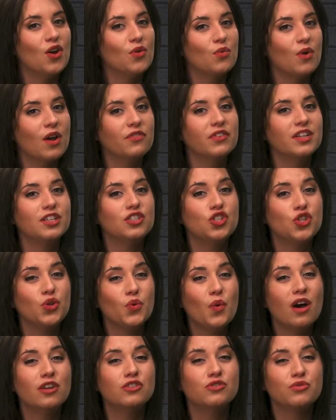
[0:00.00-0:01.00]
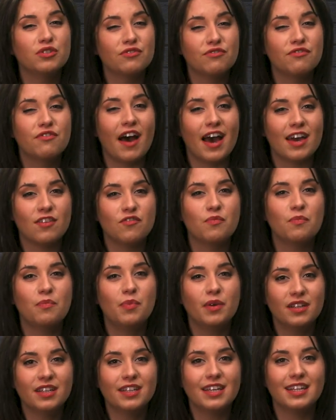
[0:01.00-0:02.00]
Roughly 205
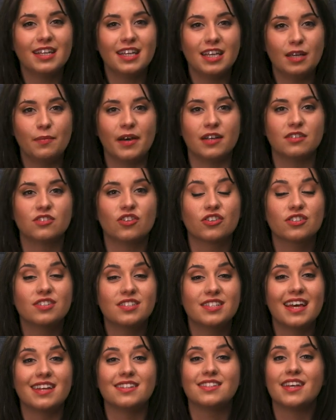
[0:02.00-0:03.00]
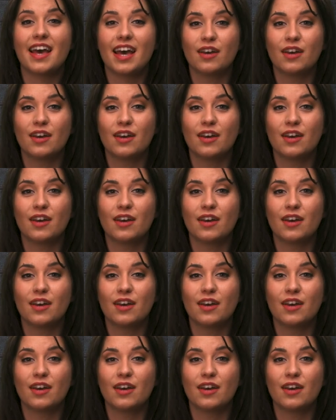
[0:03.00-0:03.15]
billion emails are sent